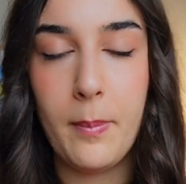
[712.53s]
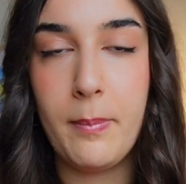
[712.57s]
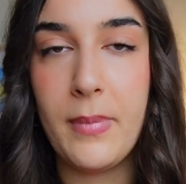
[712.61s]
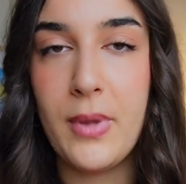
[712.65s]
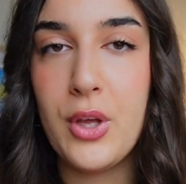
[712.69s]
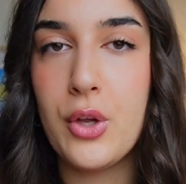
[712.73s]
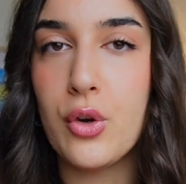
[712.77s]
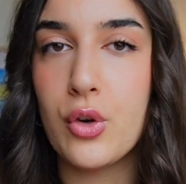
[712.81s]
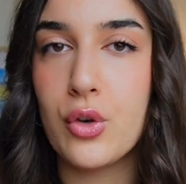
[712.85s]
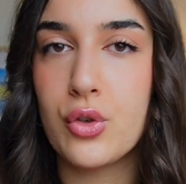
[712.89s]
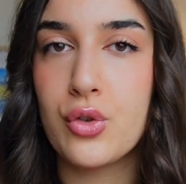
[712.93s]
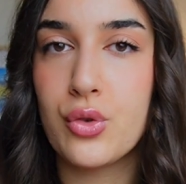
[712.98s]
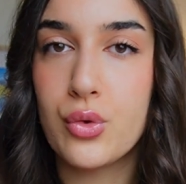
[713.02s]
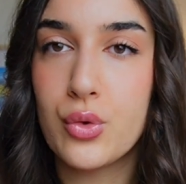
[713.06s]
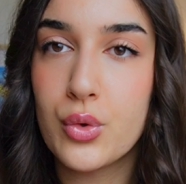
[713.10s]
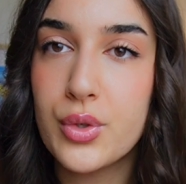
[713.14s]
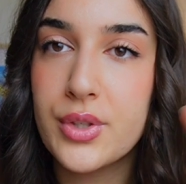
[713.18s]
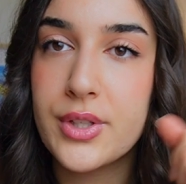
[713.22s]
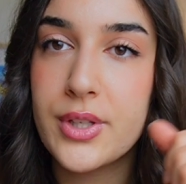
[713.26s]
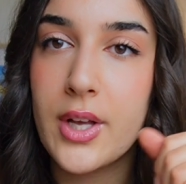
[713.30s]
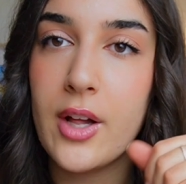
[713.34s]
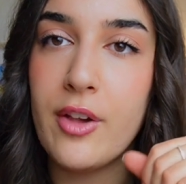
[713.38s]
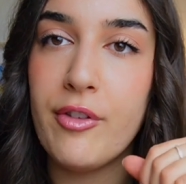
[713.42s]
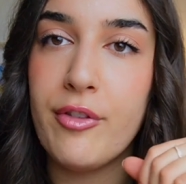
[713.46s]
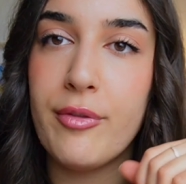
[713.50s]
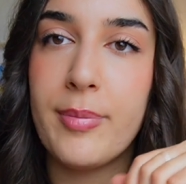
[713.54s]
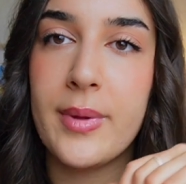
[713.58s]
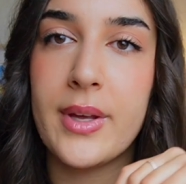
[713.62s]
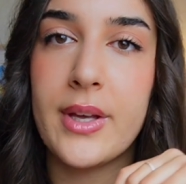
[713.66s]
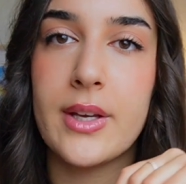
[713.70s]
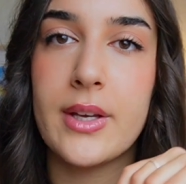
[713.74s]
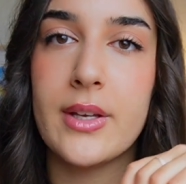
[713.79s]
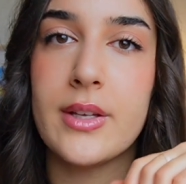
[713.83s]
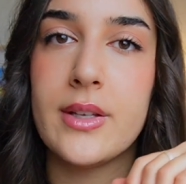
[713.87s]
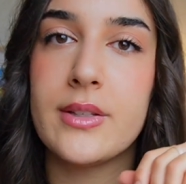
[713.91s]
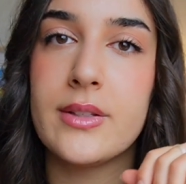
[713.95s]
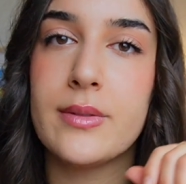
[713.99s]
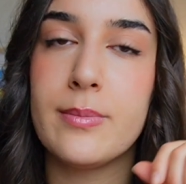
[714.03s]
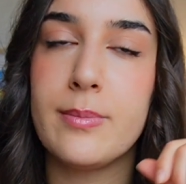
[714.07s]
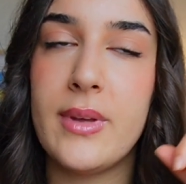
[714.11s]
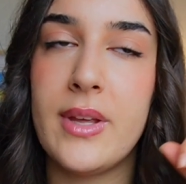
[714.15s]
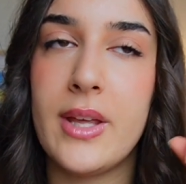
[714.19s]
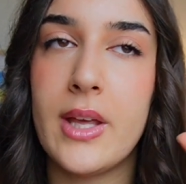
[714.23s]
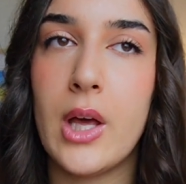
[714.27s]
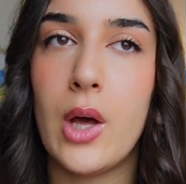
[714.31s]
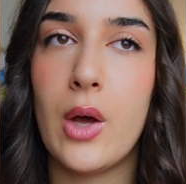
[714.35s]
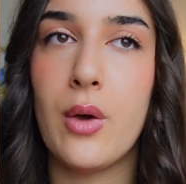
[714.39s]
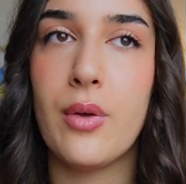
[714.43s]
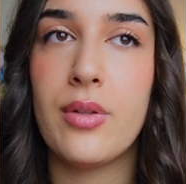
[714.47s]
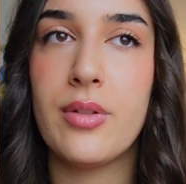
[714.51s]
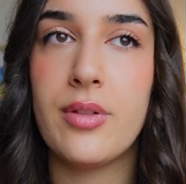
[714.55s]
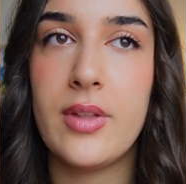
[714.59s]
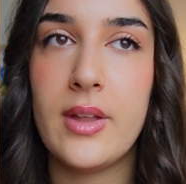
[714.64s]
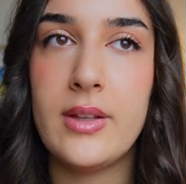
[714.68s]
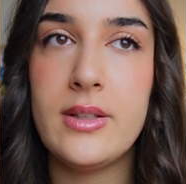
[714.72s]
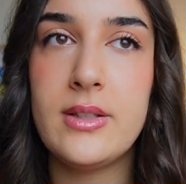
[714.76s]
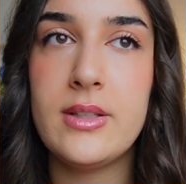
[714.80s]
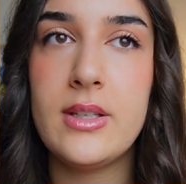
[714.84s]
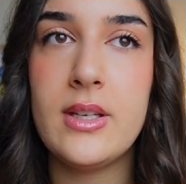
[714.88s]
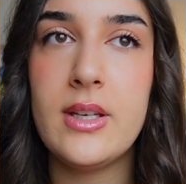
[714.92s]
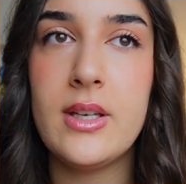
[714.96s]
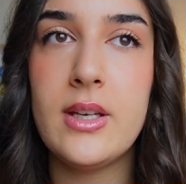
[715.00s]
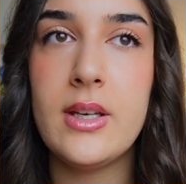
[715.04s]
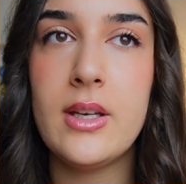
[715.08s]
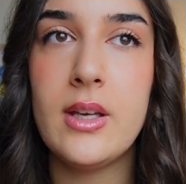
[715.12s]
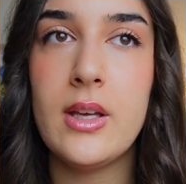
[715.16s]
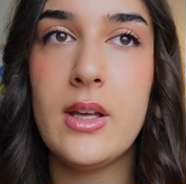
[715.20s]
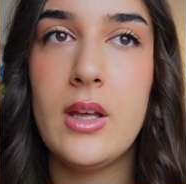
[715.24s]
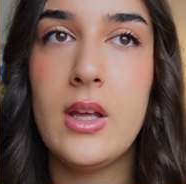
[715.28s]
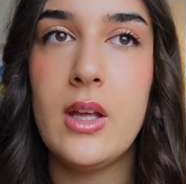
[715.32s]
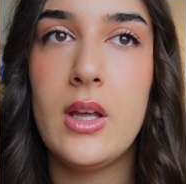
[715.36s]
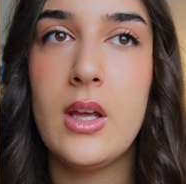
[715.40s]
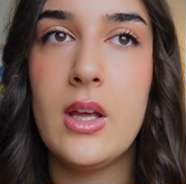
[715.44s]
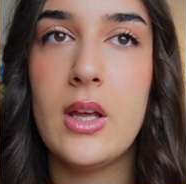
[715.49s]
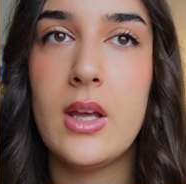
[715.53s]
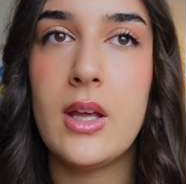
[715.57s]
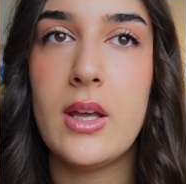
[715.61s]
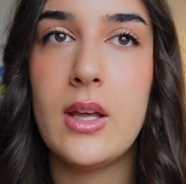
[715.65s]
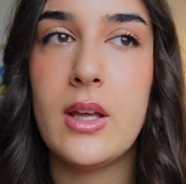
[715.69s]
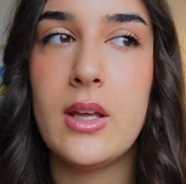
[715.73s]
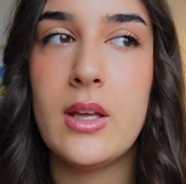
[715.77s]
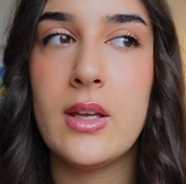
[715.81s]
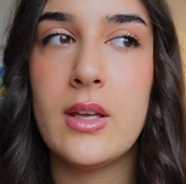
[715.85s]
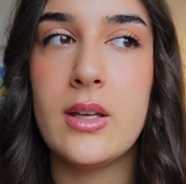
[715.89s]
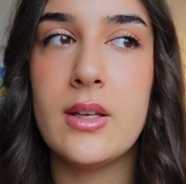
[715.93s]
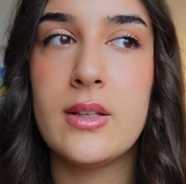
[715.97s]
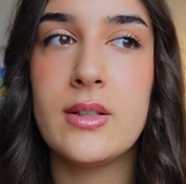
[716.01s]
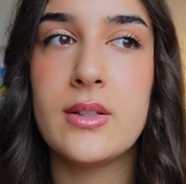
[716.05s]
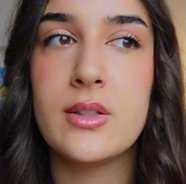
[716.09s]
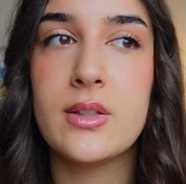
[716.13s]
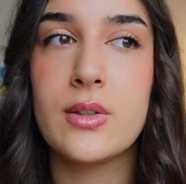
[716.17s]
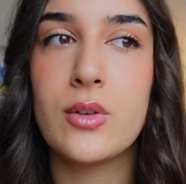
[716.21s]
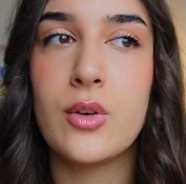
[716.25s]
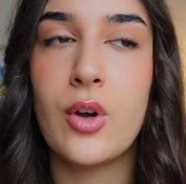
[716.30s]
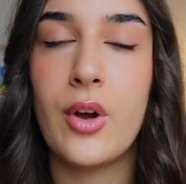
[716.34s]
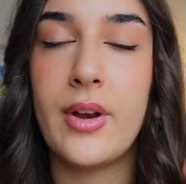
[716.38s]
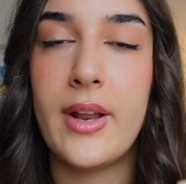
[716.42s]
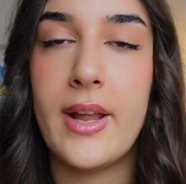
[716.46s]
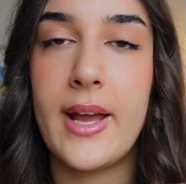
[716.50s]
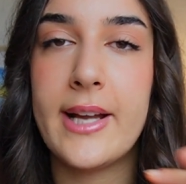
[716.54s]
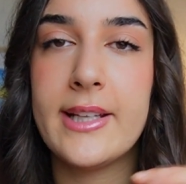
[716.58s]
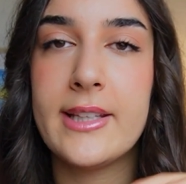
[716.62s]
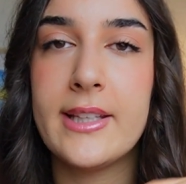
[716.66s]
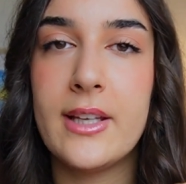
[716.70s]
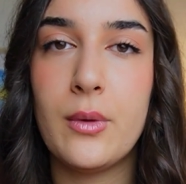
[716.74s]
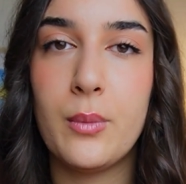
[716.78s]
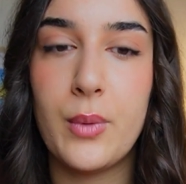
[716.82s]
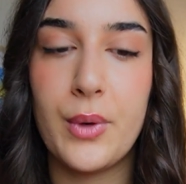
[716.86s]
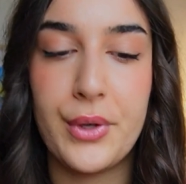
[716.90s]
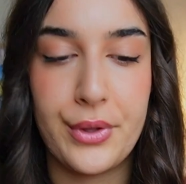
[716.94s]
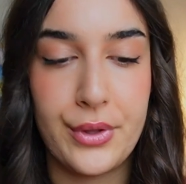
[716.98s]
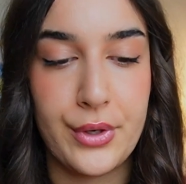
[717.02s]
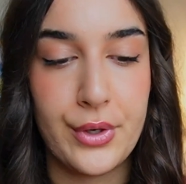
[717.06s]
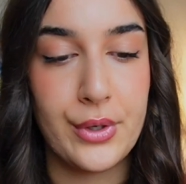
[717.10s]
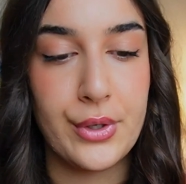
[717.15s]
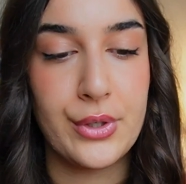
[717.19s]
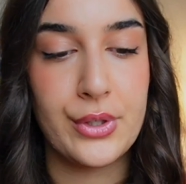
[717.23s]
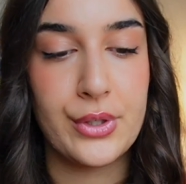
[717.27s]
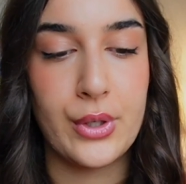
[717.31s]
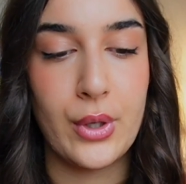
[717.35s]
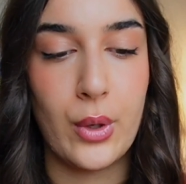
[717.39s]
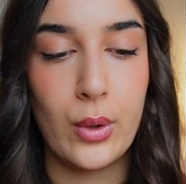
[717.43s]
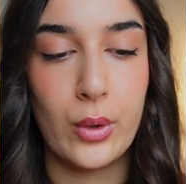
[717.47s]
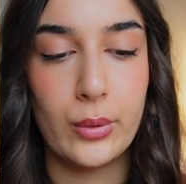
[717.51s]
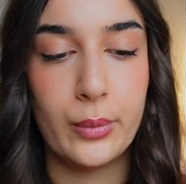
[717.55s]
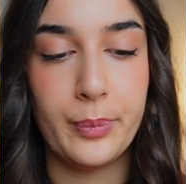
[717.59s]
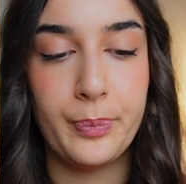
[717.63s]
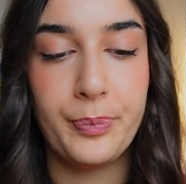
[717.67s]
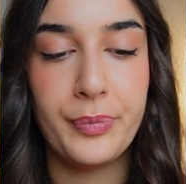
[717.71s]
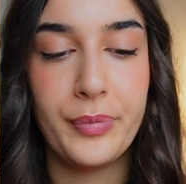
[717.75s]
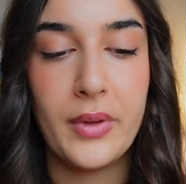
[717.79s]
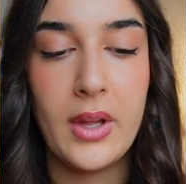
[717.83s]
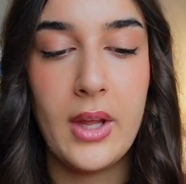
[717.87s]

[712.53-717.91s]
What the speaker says: be your true self, because being authentic is connecting with your soul.